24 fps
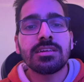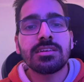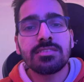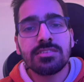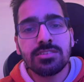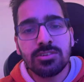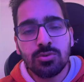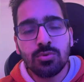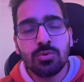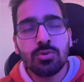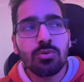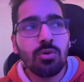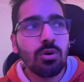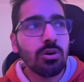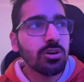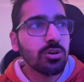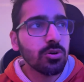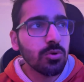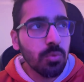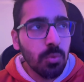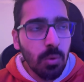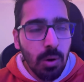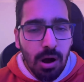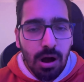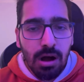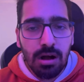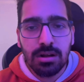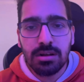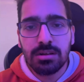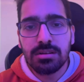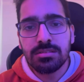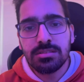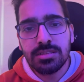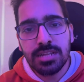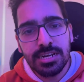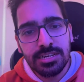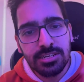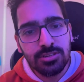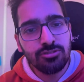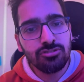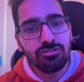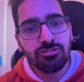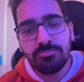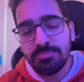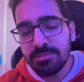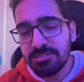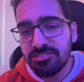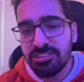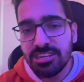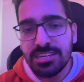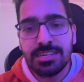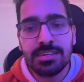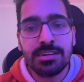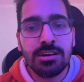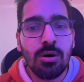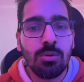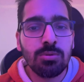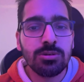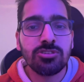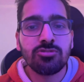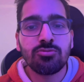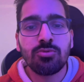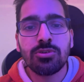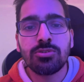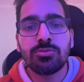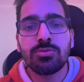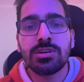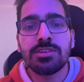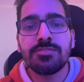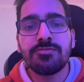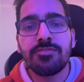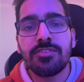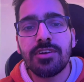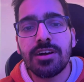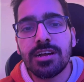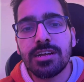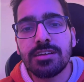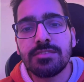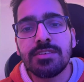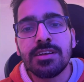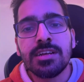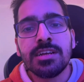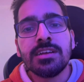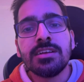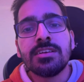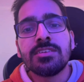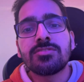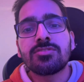There is a tool called Quark that you should be checking out in 2025.